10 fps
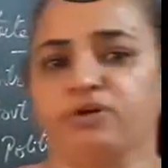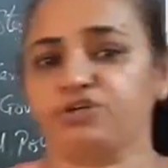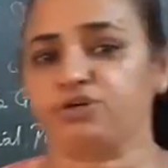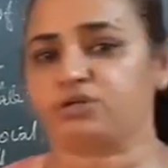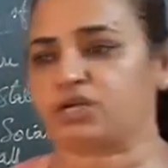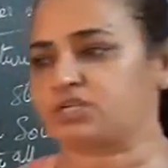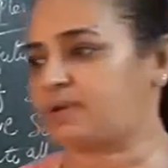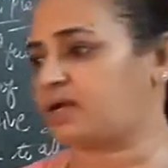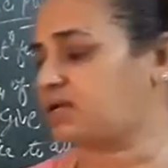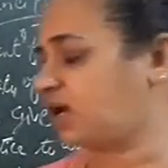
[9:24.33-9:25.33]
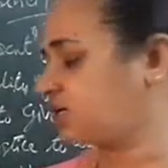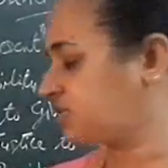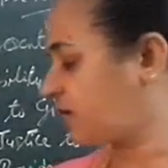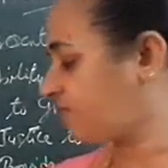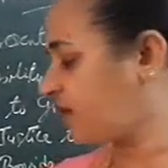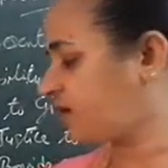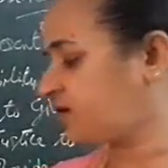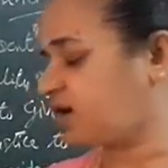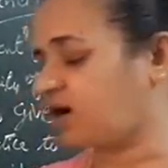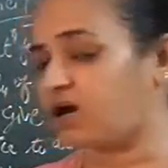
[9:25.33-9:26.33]
should respect and safeguard
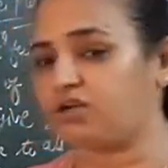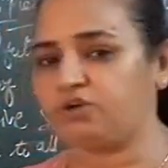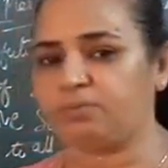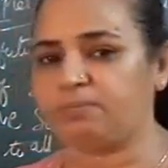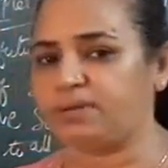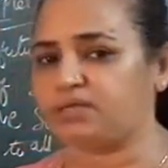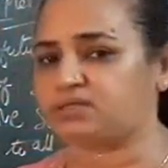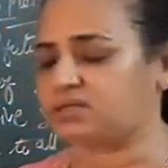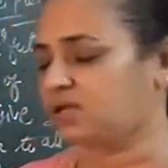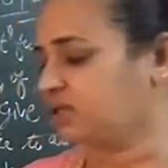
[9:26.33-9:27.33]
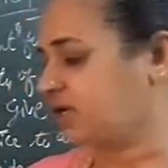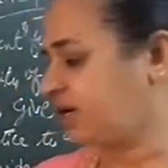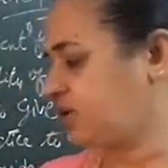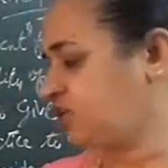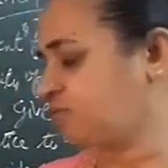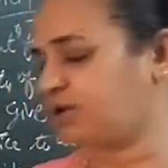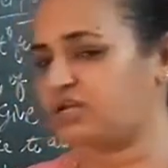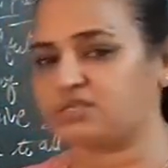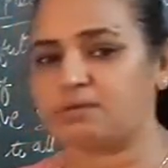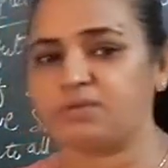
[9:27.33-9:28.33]
all human beings. That is,
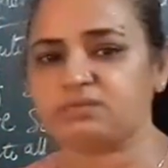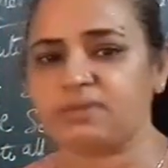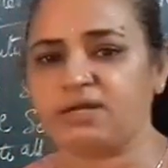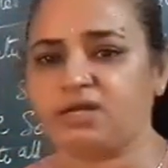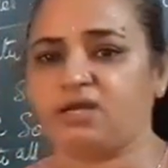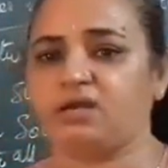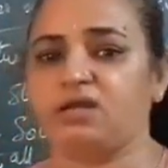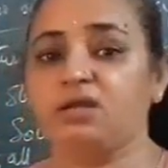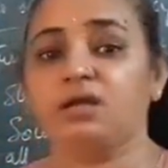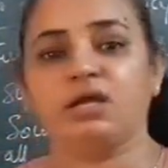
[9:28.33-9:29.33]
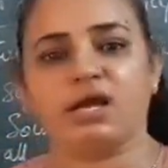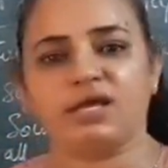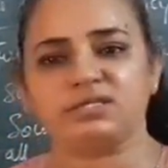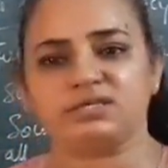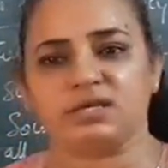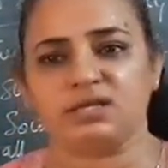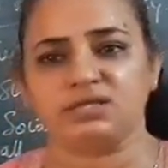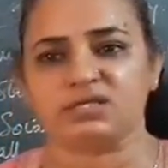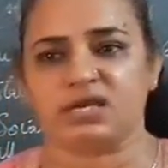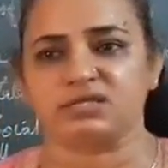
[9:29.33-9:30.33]
humanism is maintained. As in
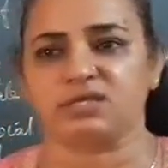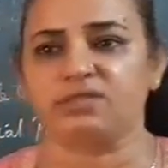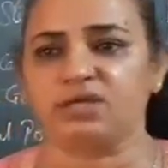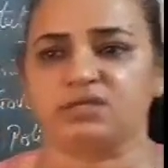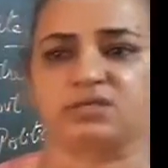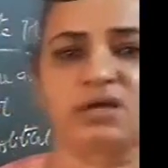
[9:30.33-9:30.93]
says in this,